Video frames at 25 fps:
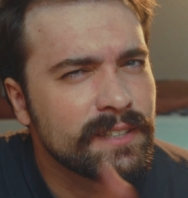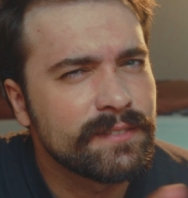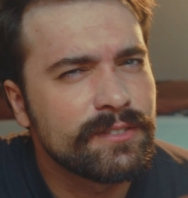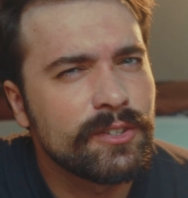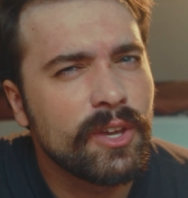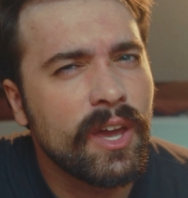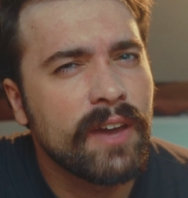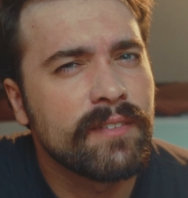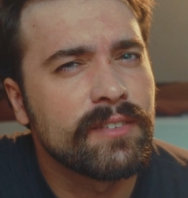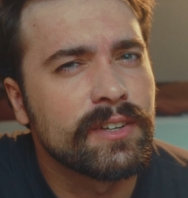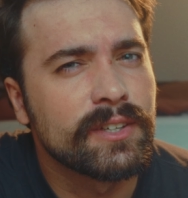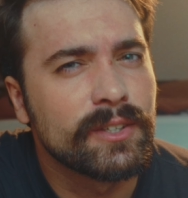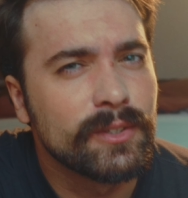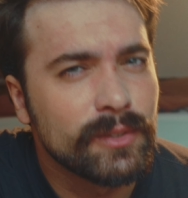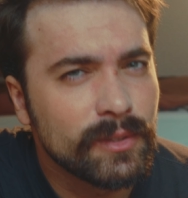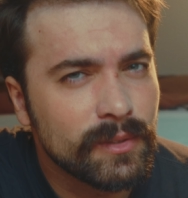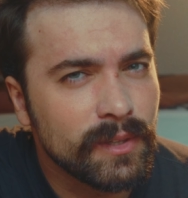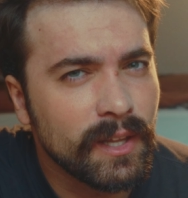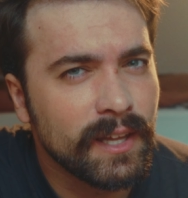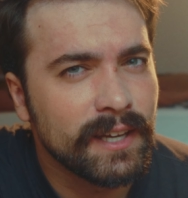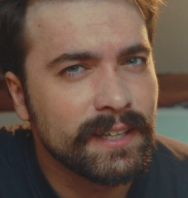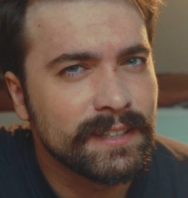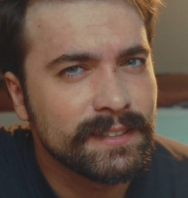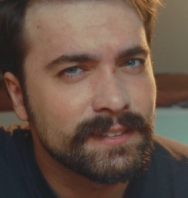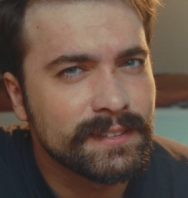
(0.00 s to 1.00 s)
if you have a good
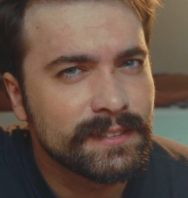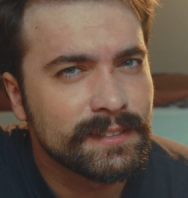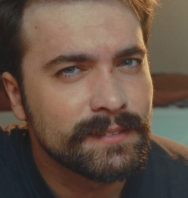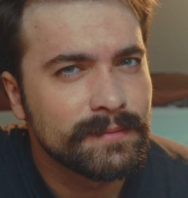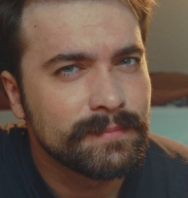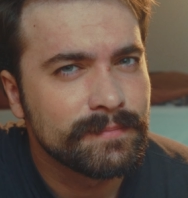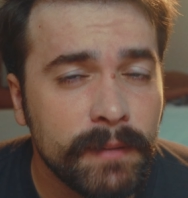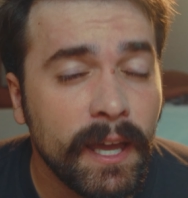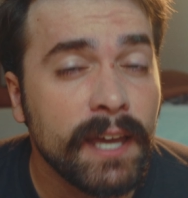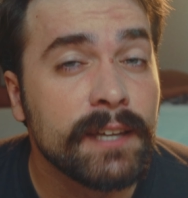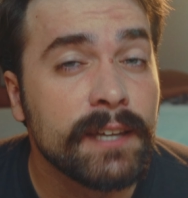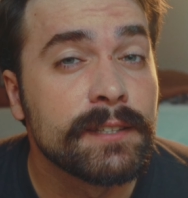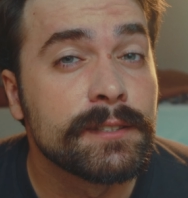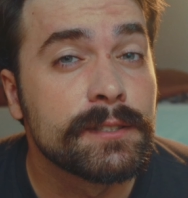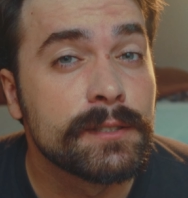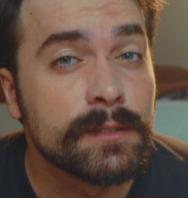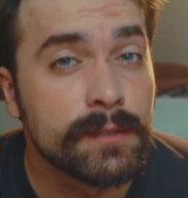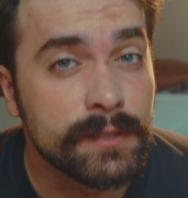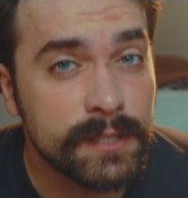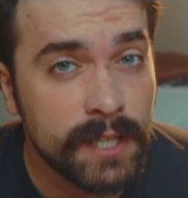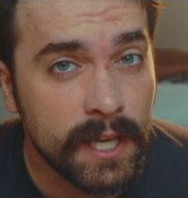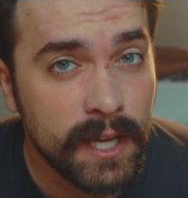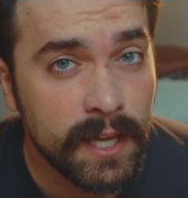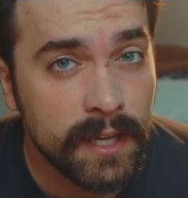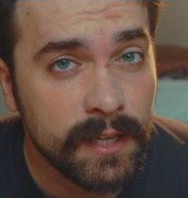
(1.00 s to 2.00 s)
light. And
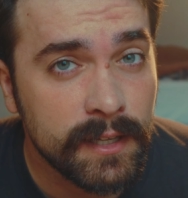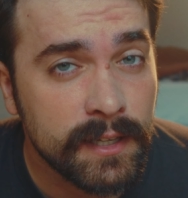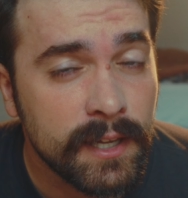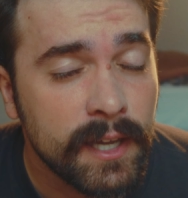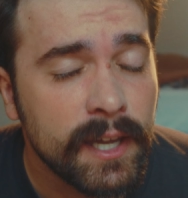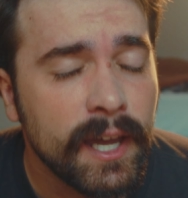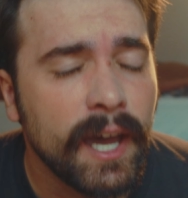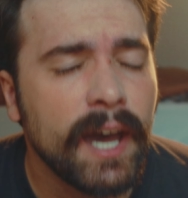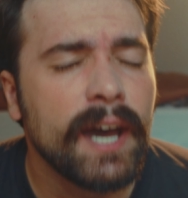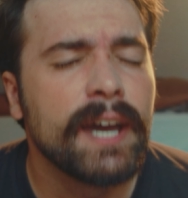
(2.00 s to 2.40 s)
today,